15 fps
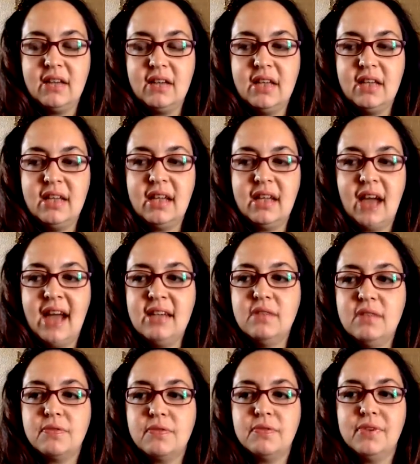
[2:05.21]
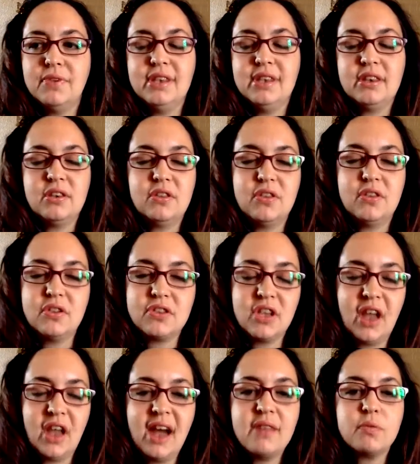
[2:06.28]
it kind of there's a
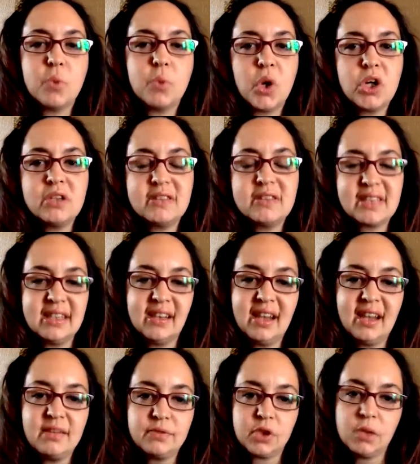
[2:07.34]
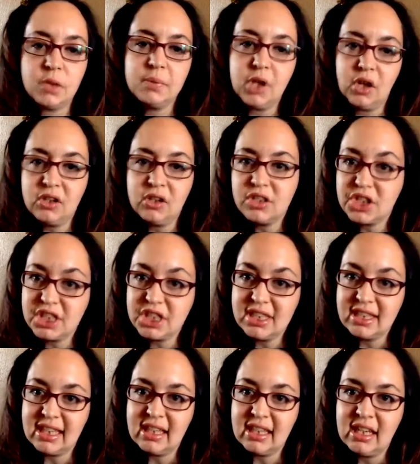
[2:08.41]
lot of words and a lot of terminology
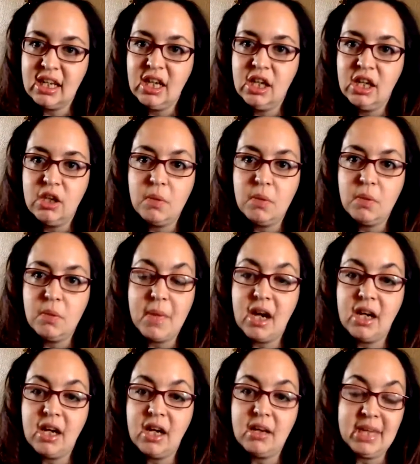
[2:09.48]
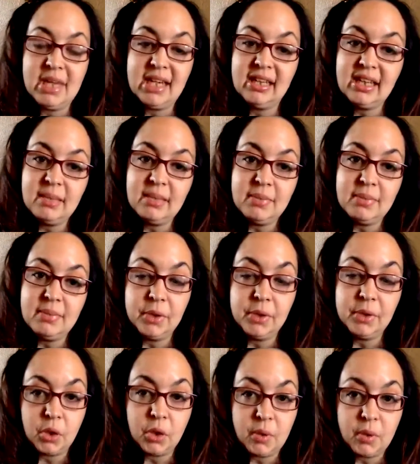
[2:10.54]
that you may not immediately be familiar
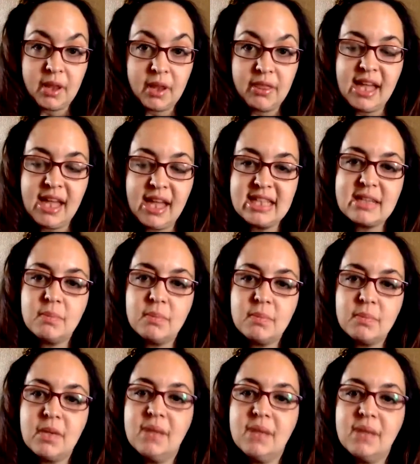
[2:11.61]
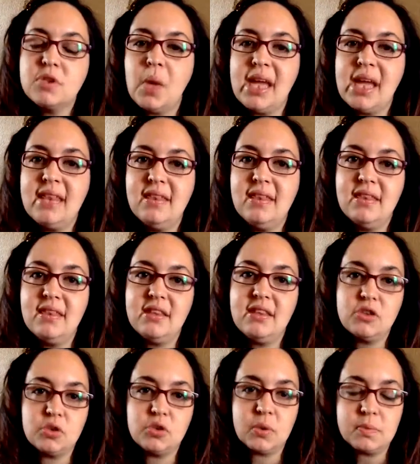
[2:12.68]
with, and sometimes the way that the
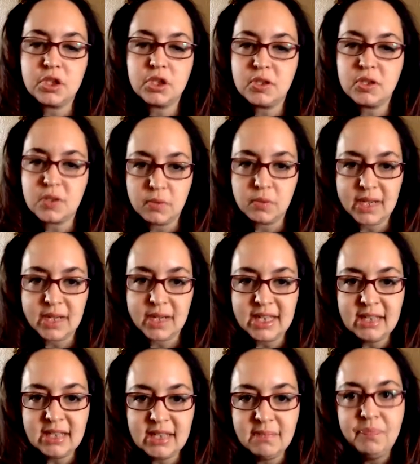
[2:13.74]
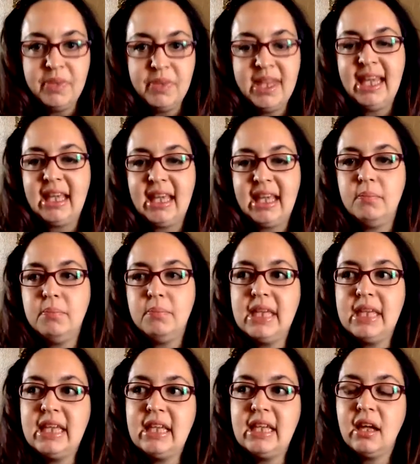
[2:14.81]
descriptions are written can
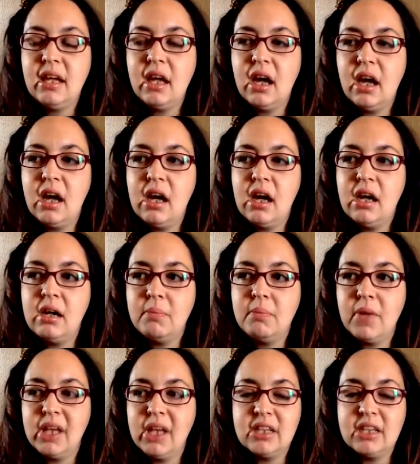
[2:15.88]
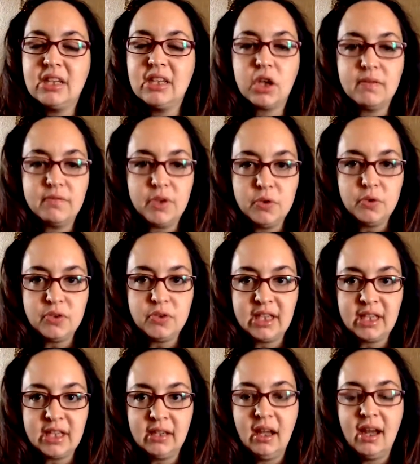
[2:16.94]
be a little confusing.
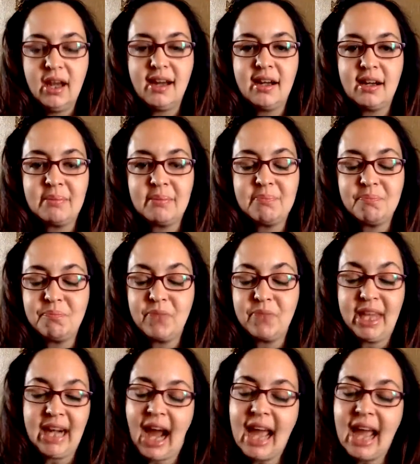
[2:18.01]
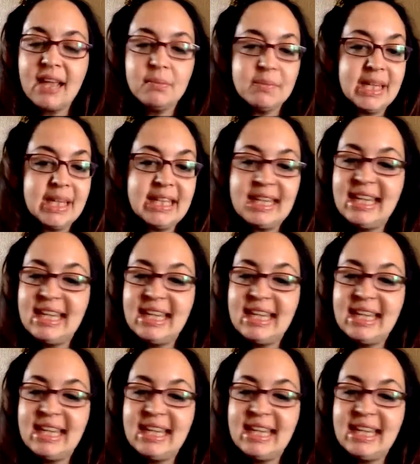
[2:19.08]
And I admit,